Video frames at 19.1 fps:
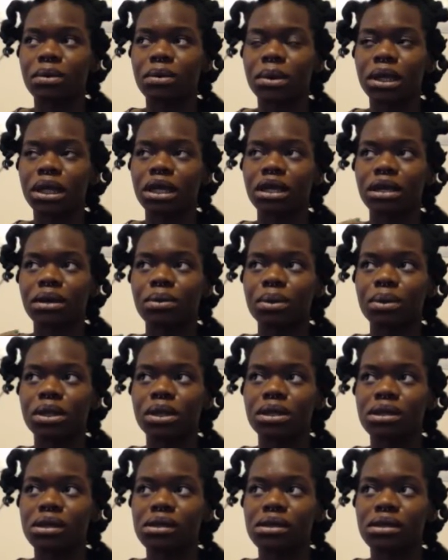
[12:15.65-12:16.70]
I think it
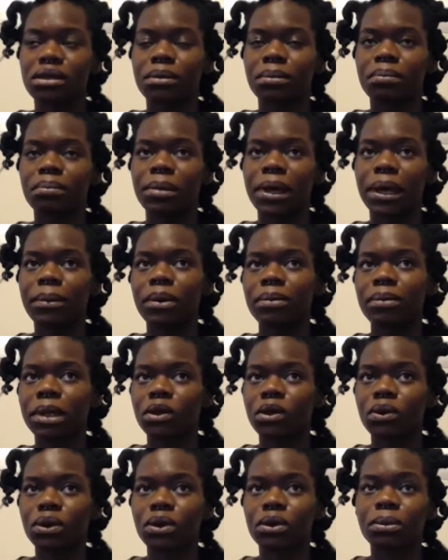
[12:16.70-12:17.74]
was peppermint
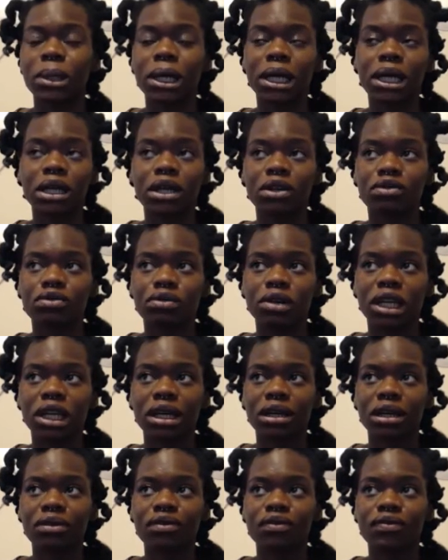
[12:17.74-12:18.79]
oil, but I couldn't
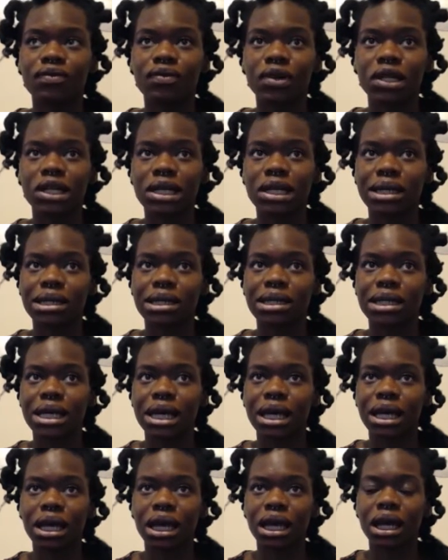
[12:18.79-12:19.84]
really find
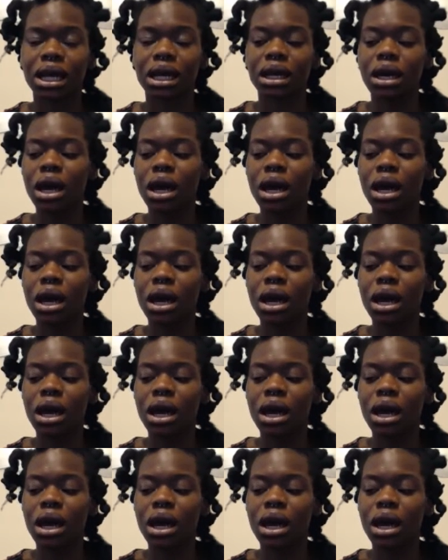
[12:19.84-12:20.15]
any.